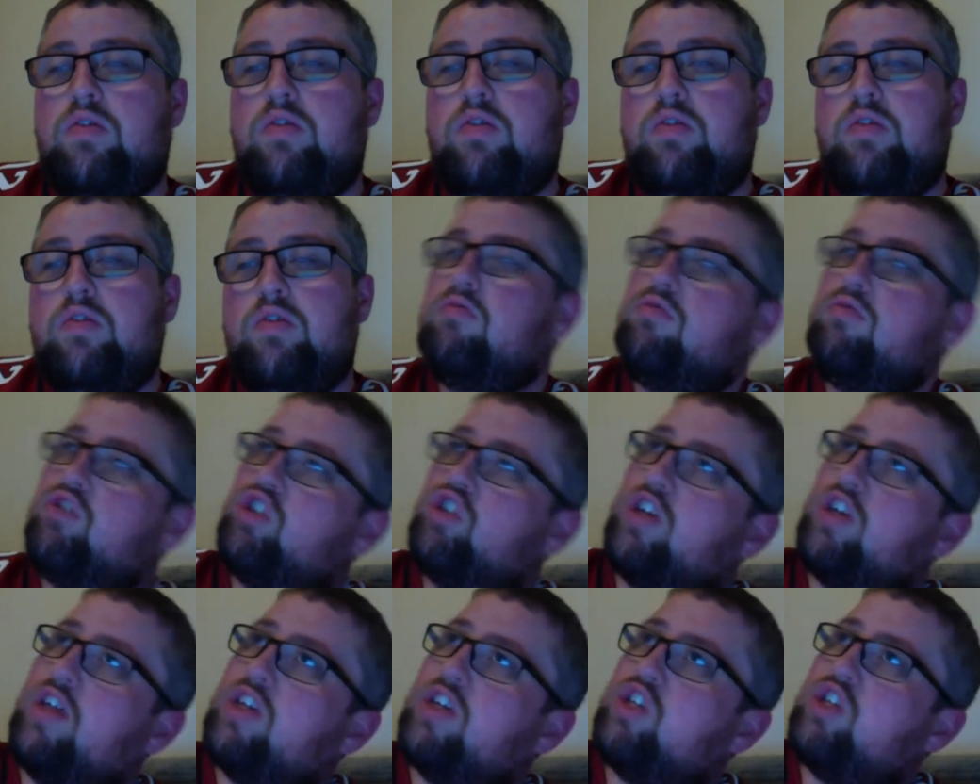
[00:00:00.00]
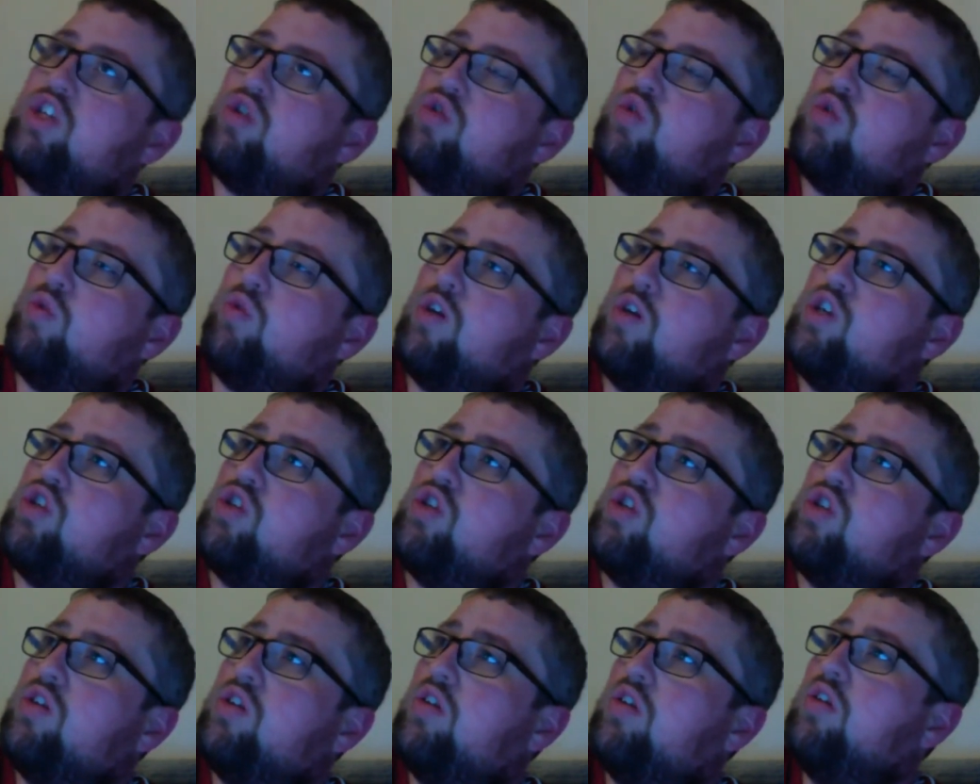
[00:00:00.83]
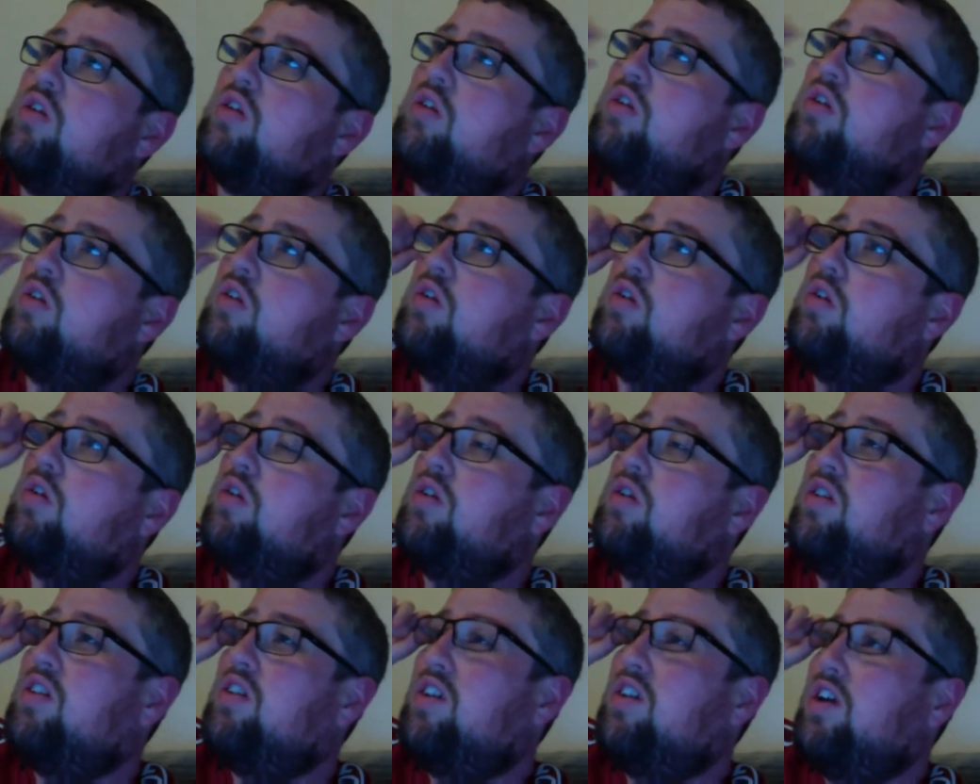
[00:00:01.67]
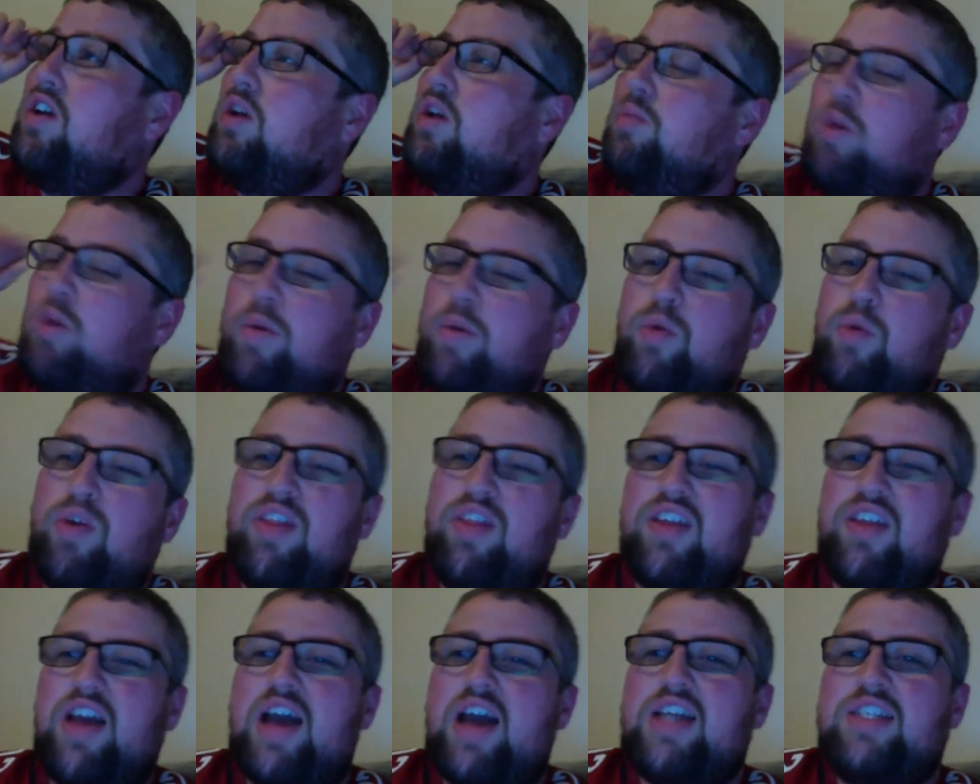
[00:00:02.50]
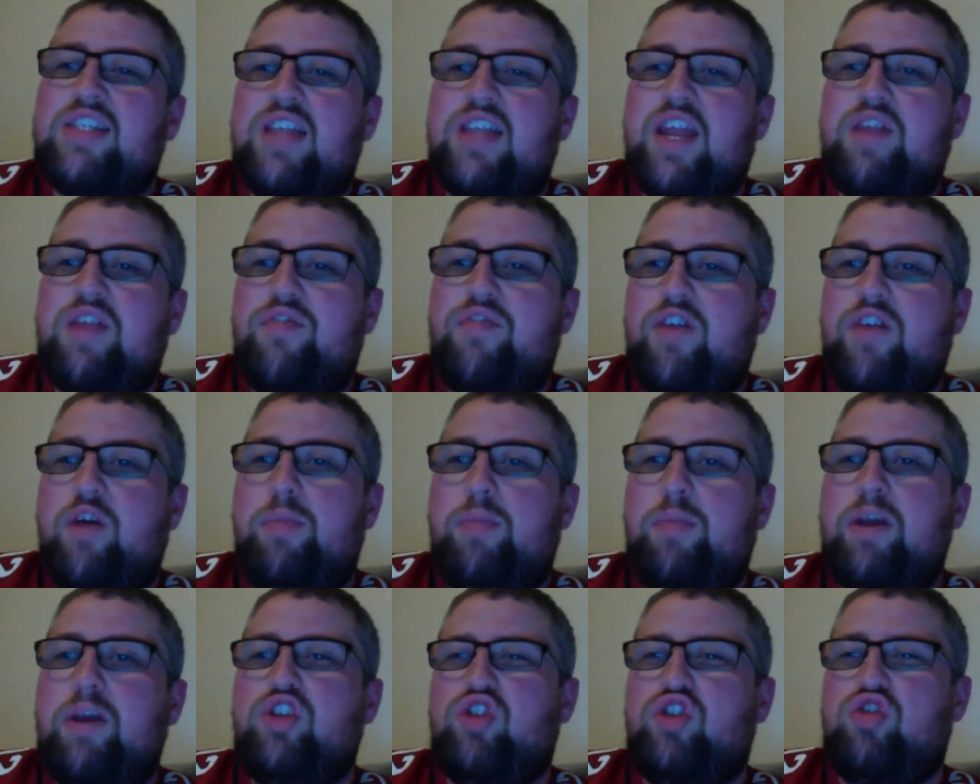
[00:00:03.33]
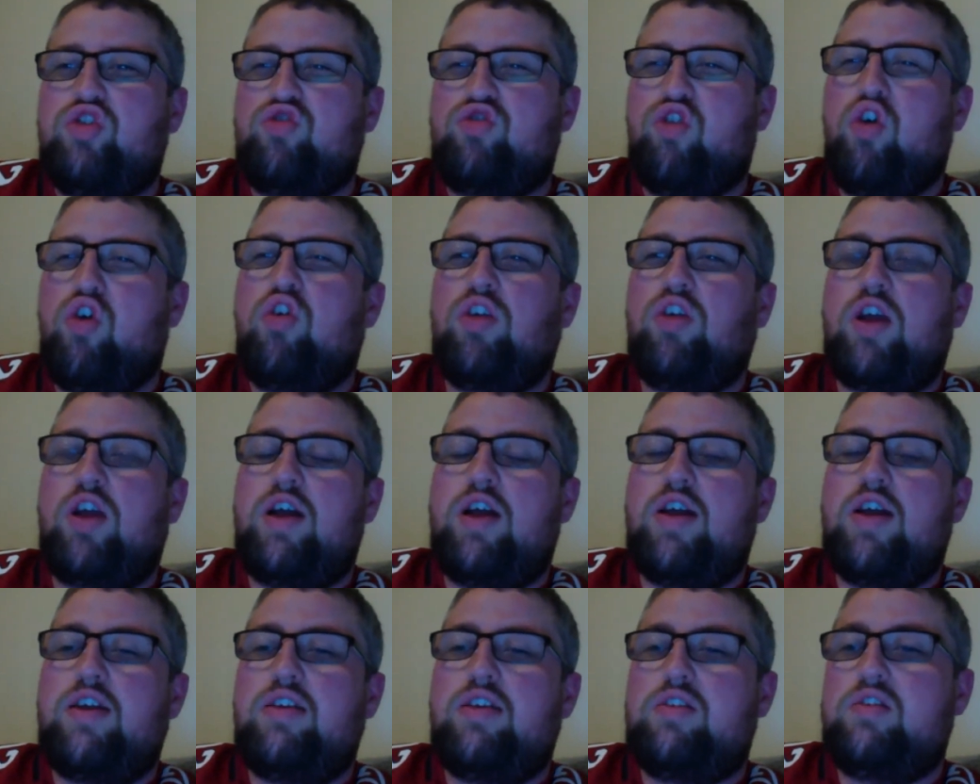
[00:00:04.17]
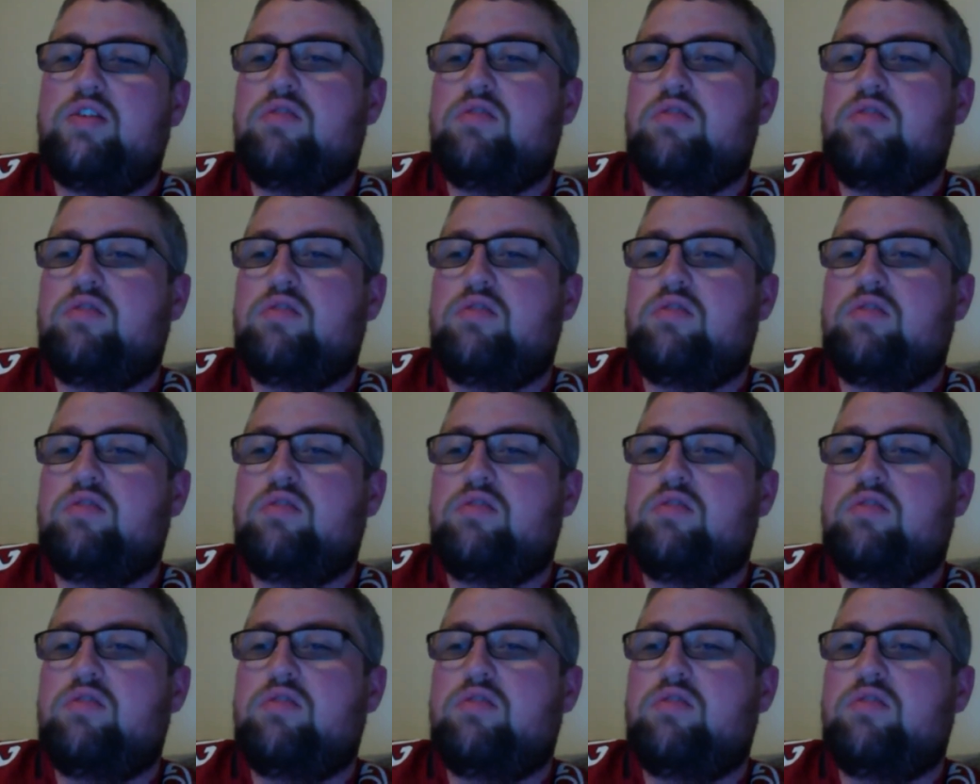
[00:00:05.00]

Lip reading: Oh shit, that's a good question. Probably one of the guys in the NFL, big strong guys.